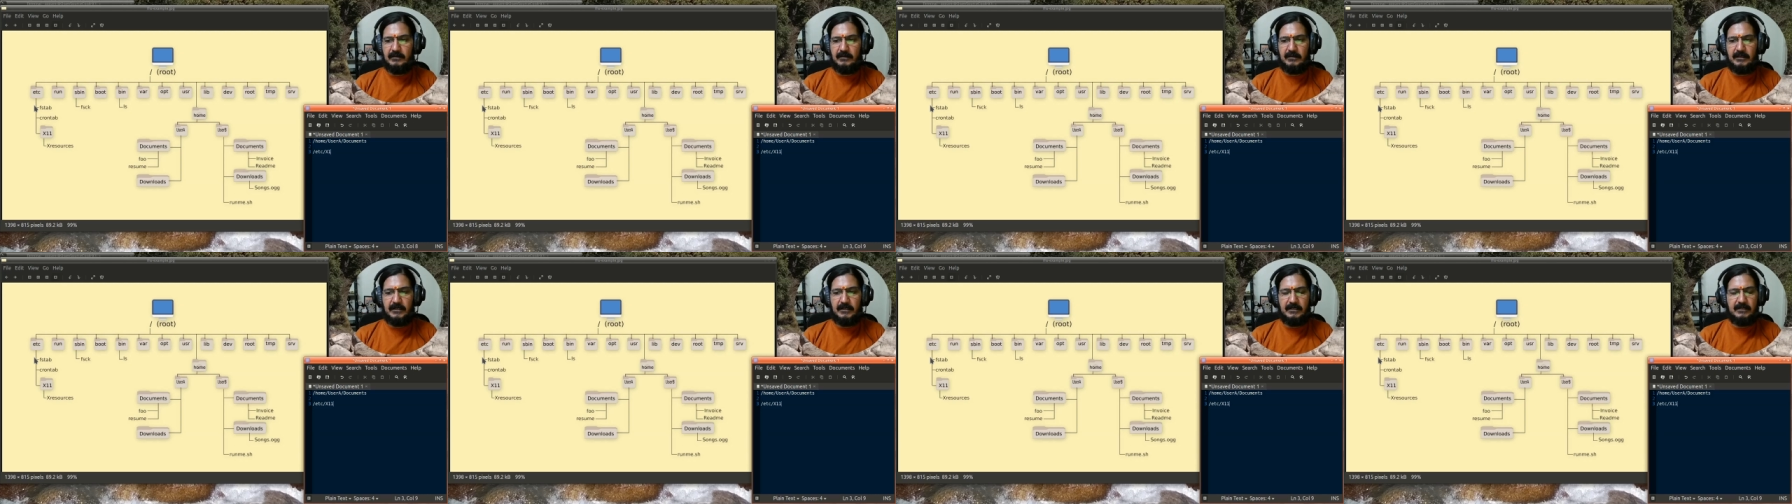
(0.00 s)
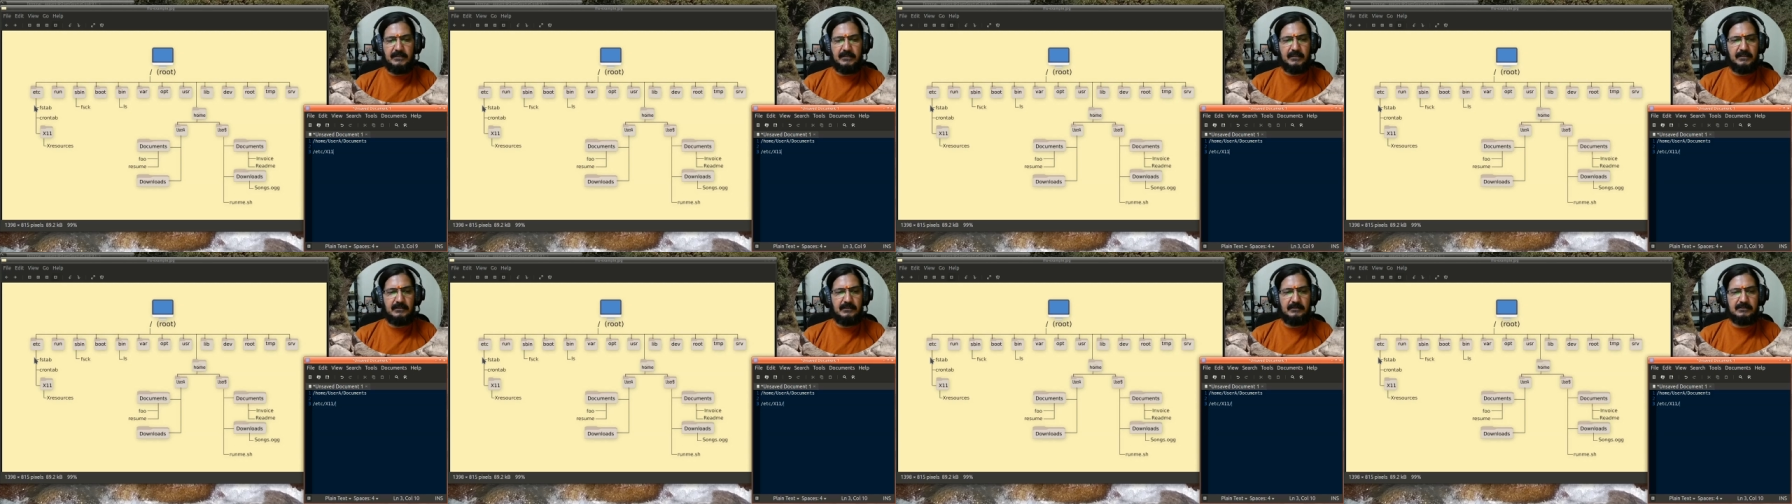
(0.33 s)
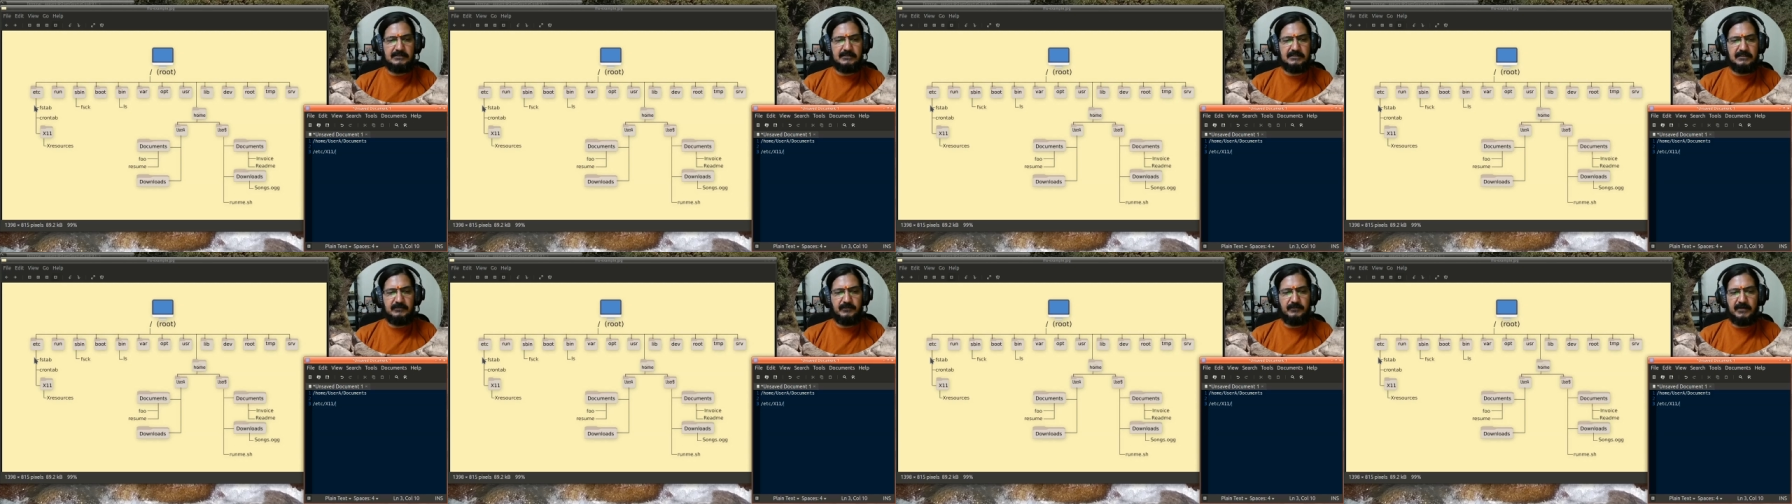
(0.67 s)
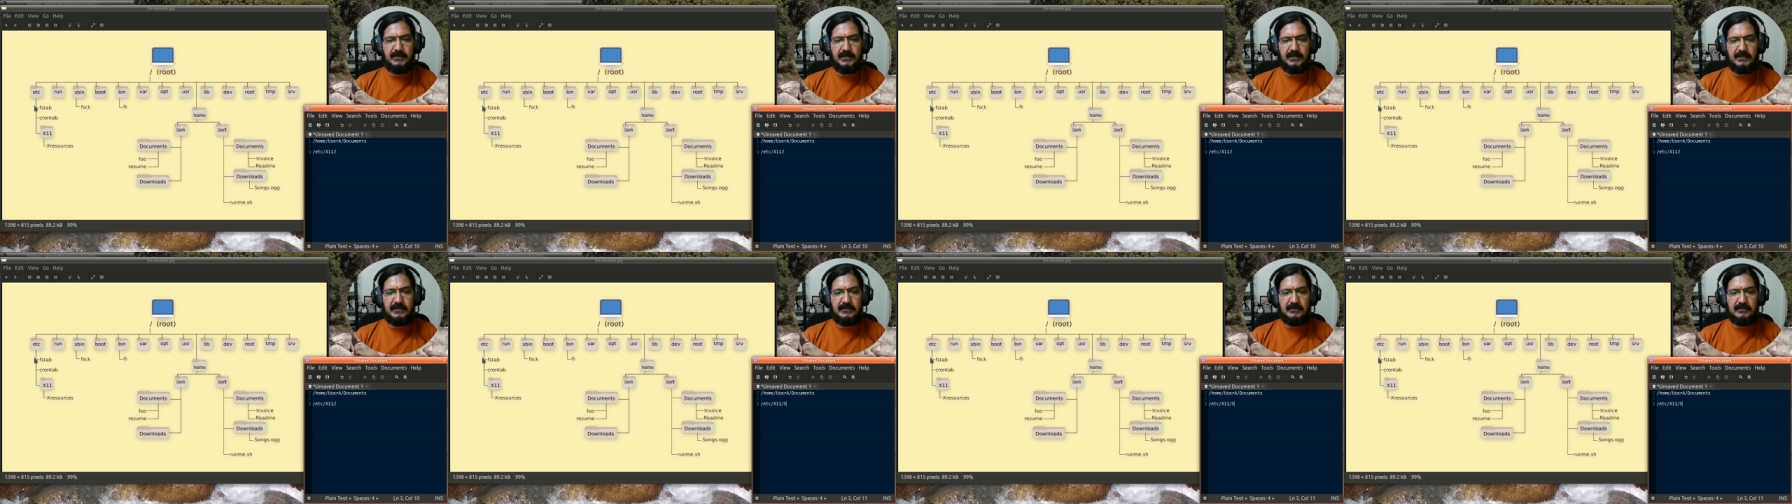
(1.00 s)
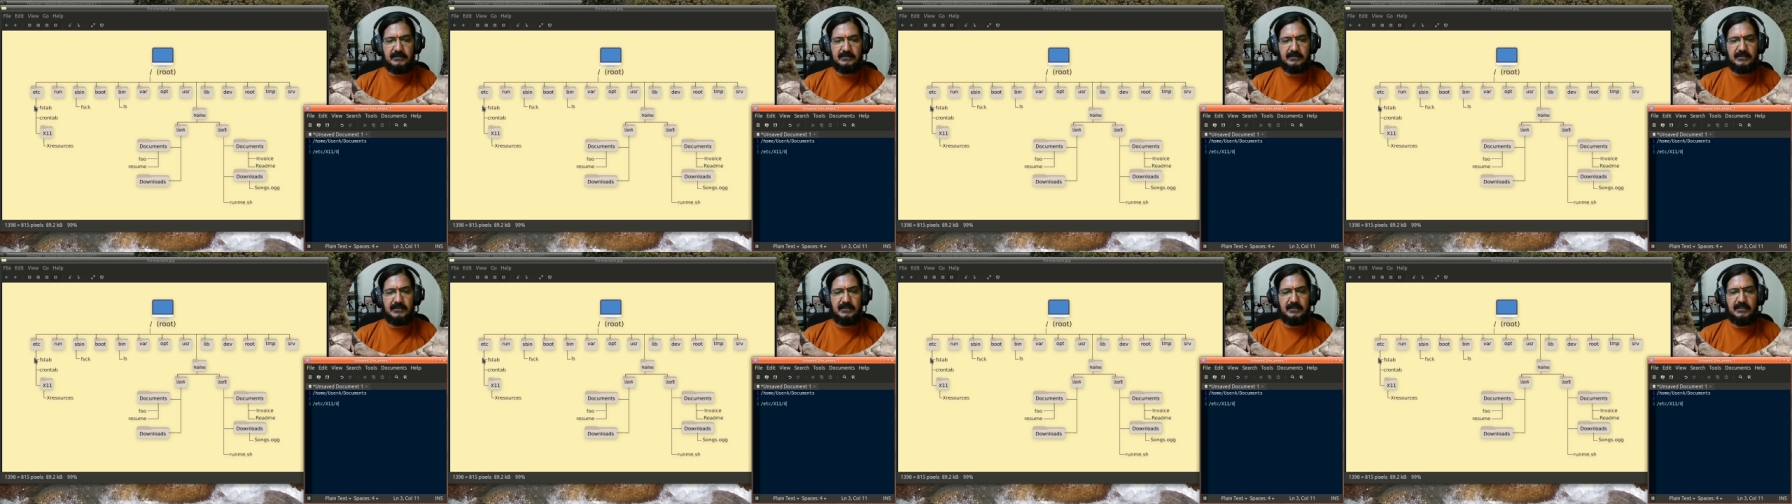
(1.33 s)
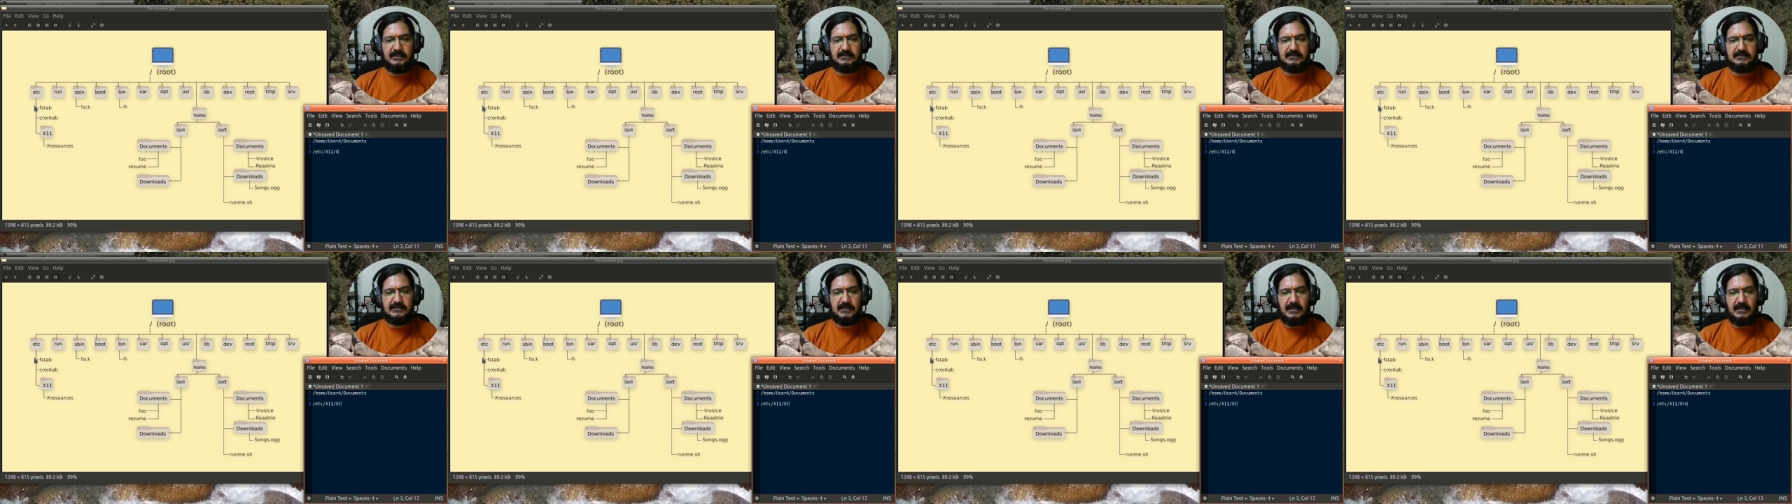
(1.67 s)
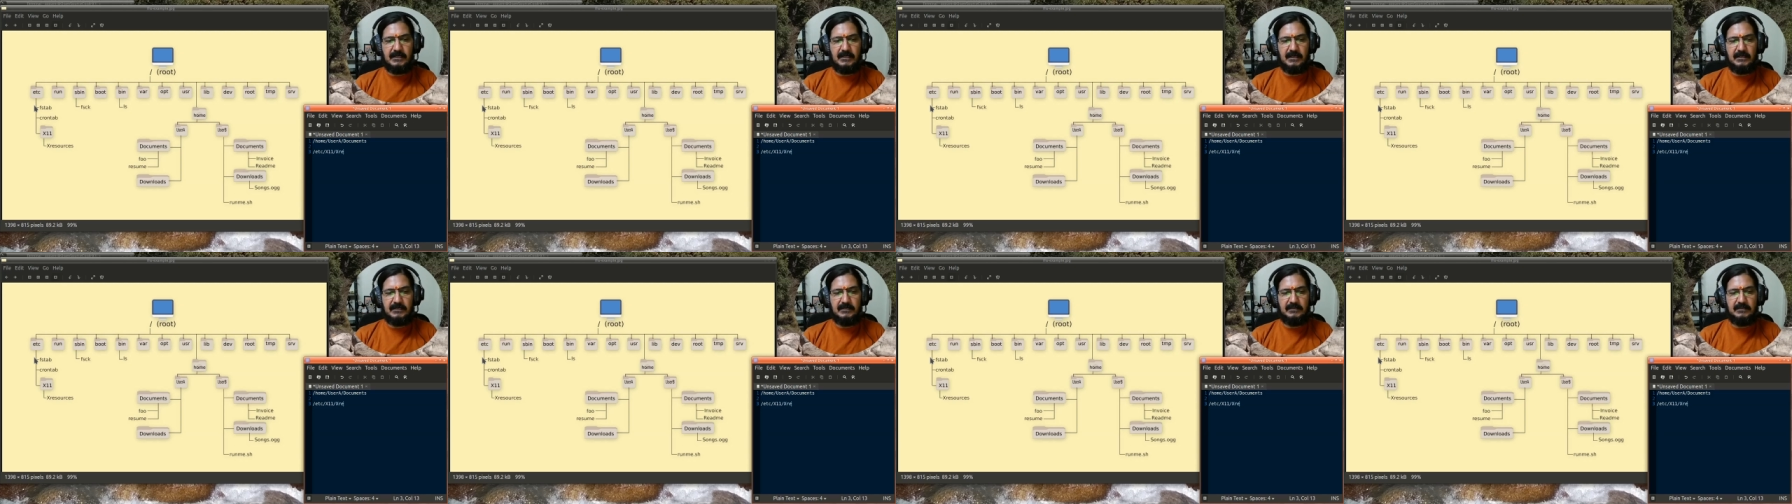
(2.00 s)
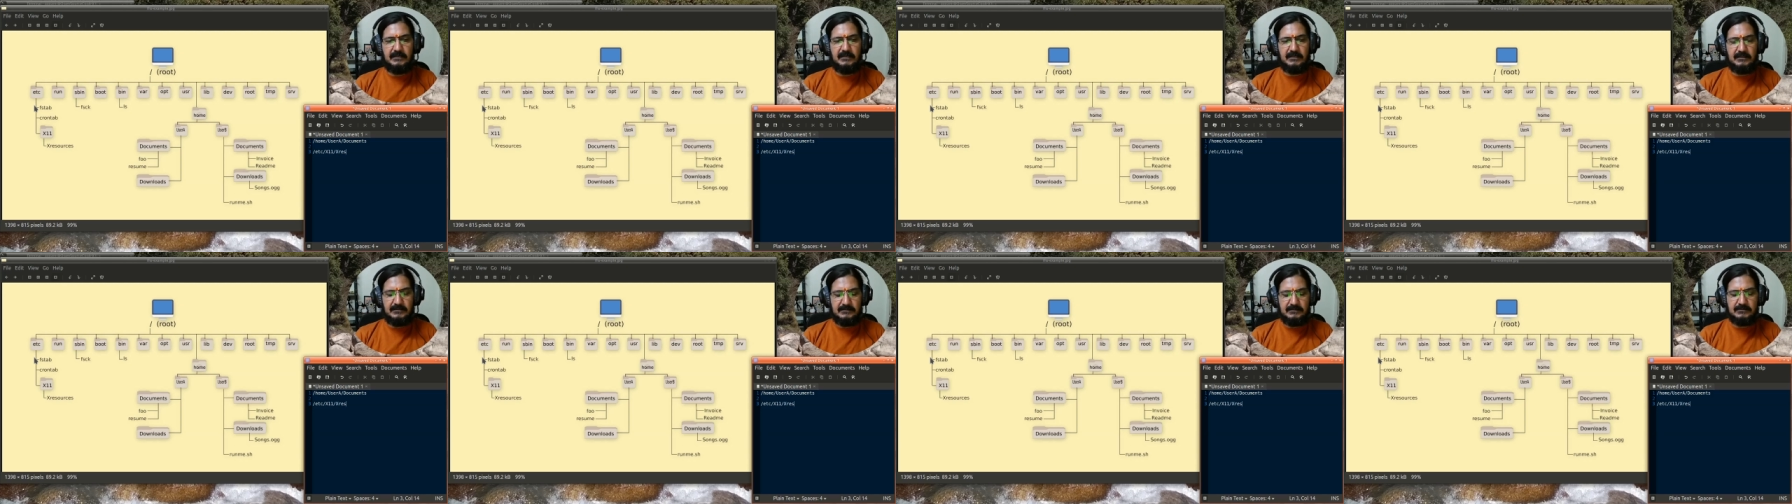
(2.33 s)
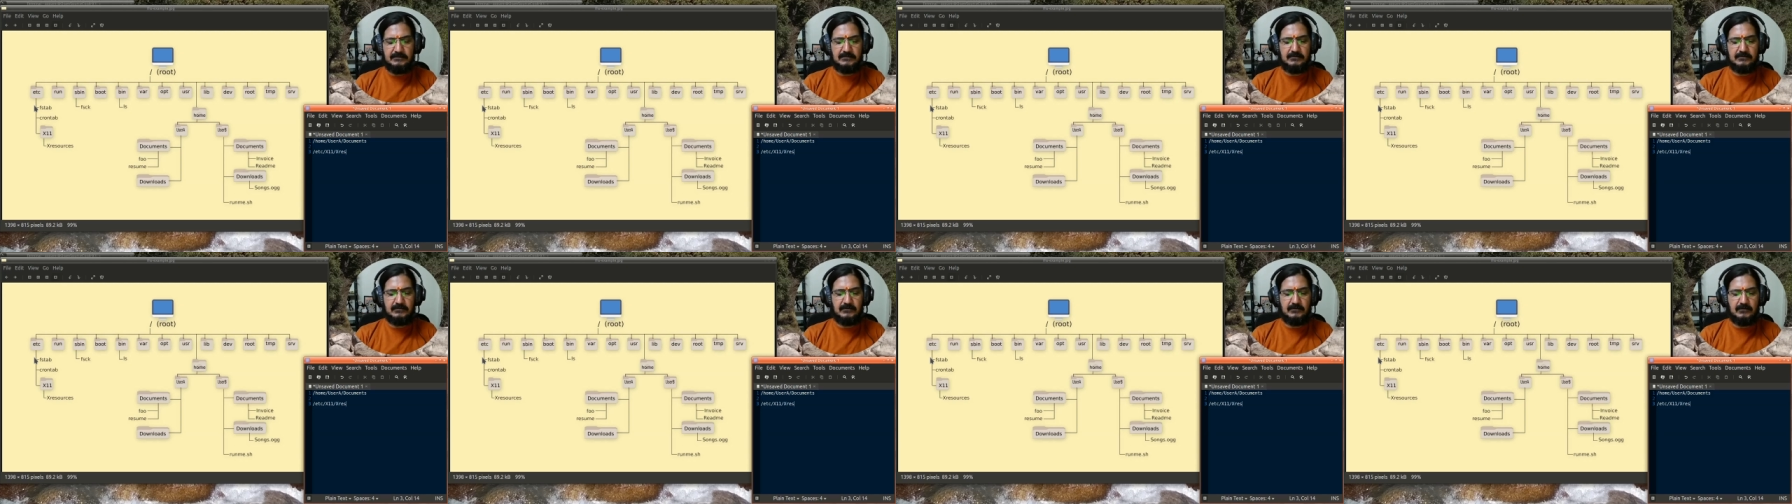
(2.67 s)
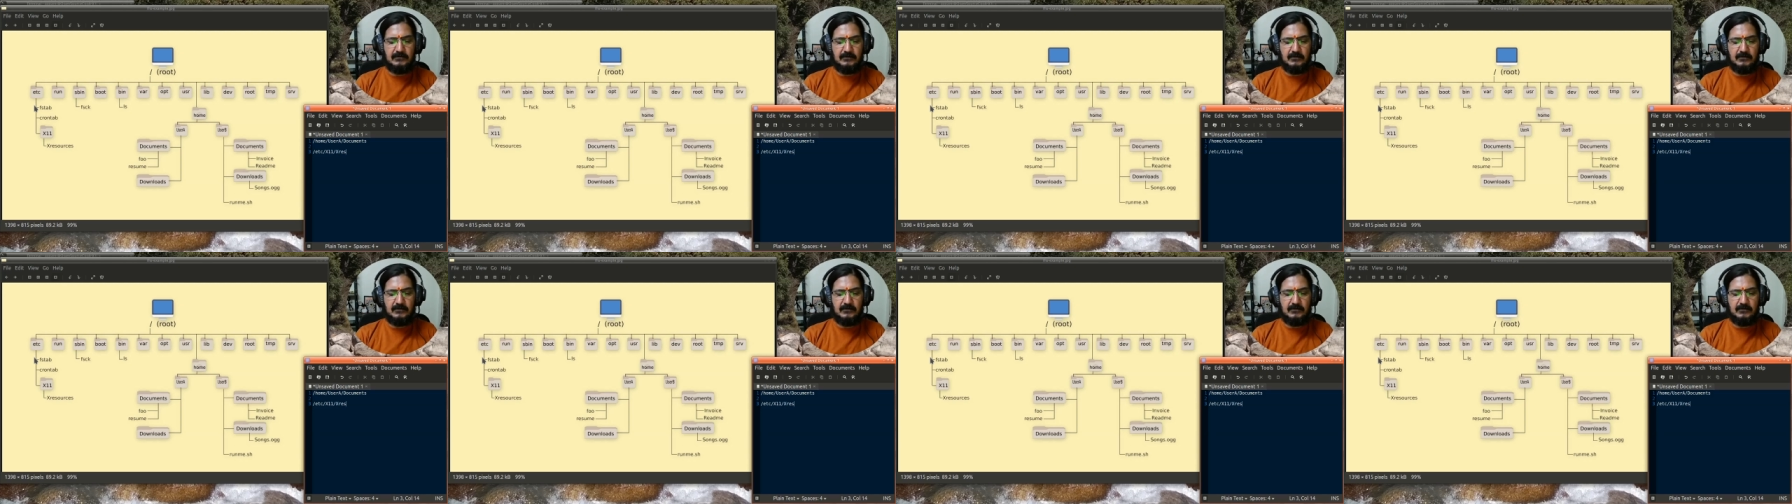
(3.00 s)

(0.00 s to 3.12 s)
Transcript: and then the separator then x r e s